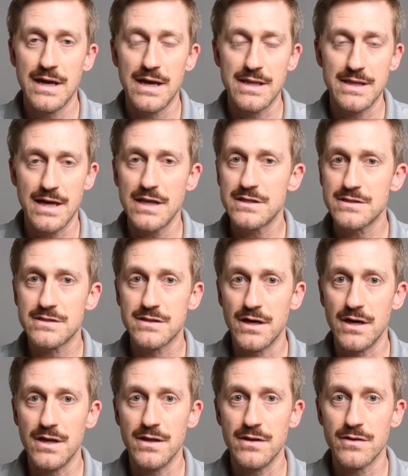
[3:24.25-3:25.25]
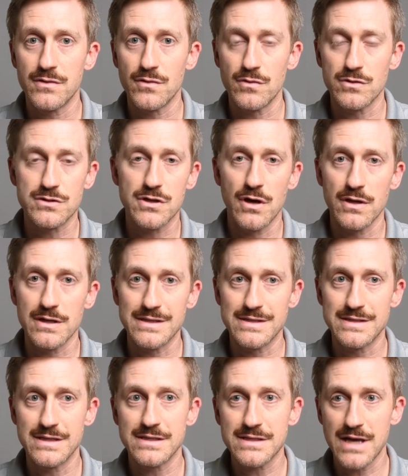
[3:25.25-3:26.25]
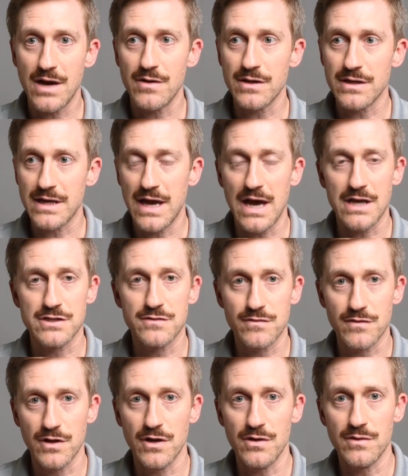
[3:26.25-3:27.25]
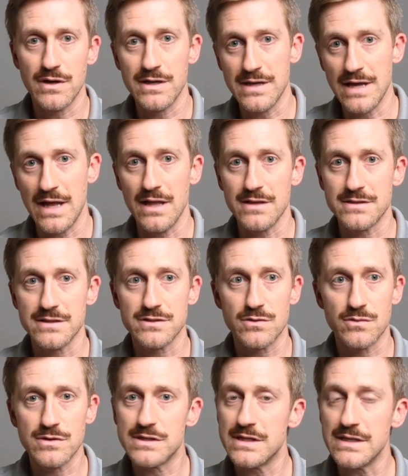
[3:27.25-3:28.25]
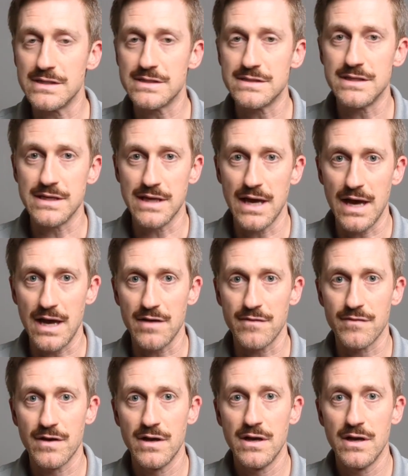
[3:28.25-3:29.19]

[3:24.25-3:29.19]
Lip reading: And that's done through what's called a discounted cash flow analysis, or DCF.